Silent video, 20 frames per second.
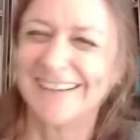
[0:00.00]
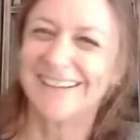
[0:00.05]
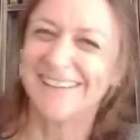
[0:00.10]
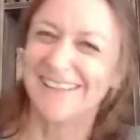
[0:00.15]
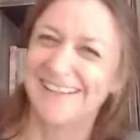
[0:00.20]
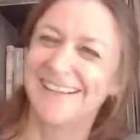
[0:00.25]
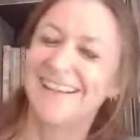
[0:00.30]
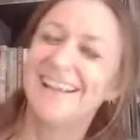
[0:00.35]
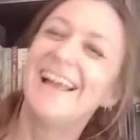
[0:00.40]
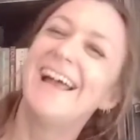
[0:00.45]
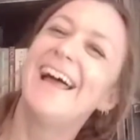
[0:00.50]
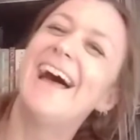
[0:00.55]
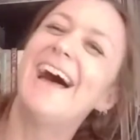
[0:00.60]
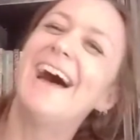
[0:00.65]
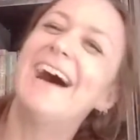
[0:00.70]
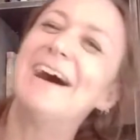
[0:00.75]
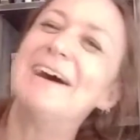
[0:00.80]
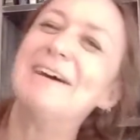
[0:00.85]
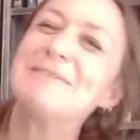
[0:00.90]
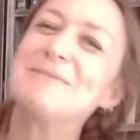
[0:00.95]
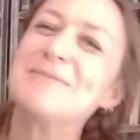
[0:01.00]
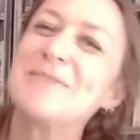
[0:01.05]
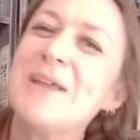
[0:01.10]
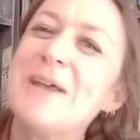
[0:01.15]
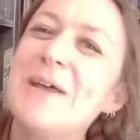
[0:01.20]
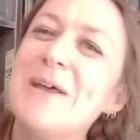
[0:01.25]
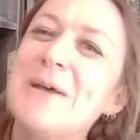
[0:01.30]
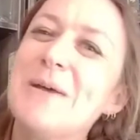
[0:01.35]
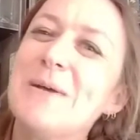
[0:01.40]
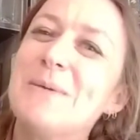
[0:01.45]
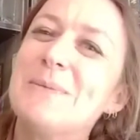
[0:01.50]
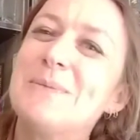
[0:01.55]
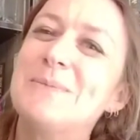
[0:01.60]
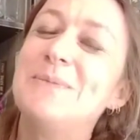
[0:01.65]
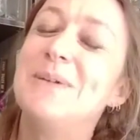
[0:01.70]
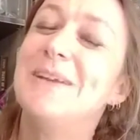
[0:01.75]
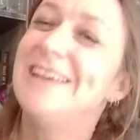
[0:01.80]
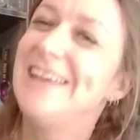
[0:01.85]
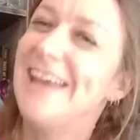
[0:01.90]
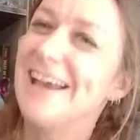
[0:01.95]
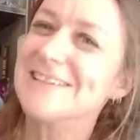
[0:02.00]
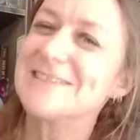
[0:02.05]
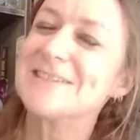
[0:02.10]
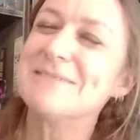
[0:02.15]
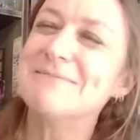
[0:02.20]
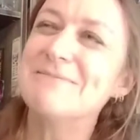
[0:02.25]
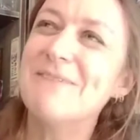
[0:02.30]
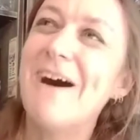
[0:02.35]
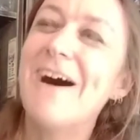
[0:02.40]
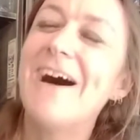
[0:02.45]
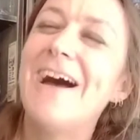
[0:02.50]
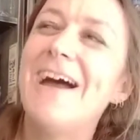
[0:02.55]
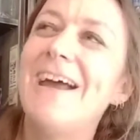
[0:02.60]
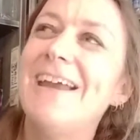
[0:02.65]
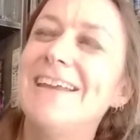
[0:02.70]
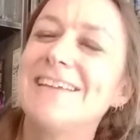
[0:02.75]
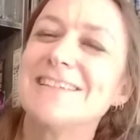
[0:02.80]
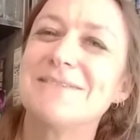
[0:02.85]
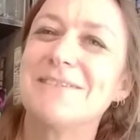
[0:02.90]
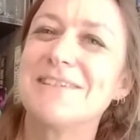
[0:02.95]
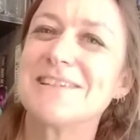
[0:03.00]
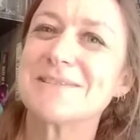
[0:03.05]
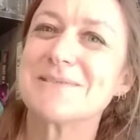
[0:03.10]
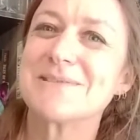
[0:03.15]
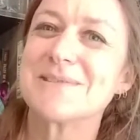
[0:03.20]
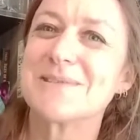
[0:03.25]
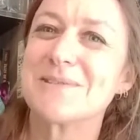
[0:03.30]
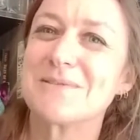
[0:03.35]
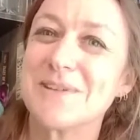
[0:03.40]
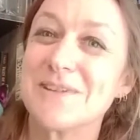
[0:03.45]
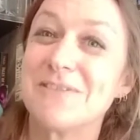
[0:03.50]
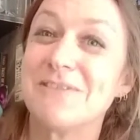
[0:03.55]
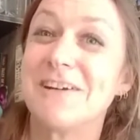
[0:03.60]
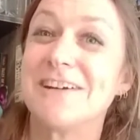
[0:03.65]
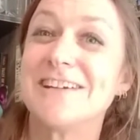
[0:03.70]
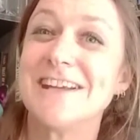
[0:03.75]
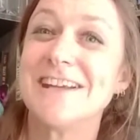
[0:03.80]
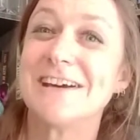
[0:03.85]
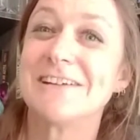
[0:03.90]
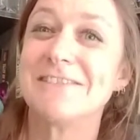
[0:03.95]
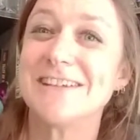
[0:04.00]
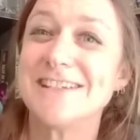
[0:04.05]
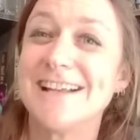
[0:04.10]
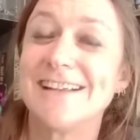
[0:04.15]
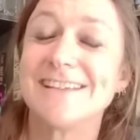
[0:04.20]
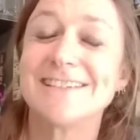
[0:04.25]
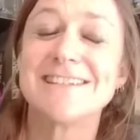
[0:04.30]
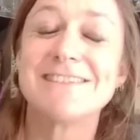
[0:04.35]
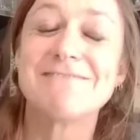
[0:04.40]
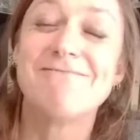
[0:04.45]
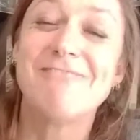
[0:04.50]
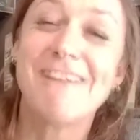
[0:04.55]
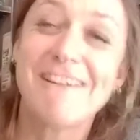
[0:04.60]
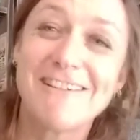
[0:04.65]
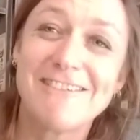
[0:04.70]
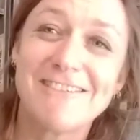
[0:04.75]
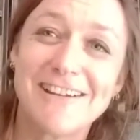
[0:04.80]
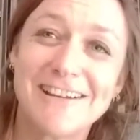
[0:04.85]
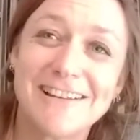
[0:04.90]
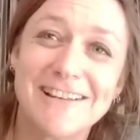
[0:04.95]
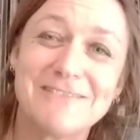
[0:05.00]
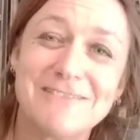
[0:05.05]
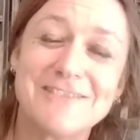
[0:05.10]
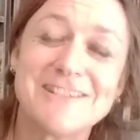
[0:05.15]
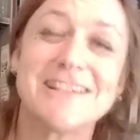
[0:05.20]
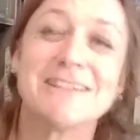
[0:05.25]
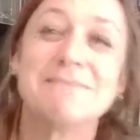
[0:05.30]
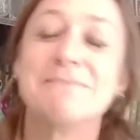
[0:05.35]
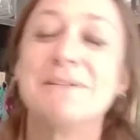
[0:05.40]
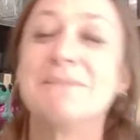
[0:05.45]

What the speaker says: But yeah, so my experience with fairy tale retellings is very, very limited.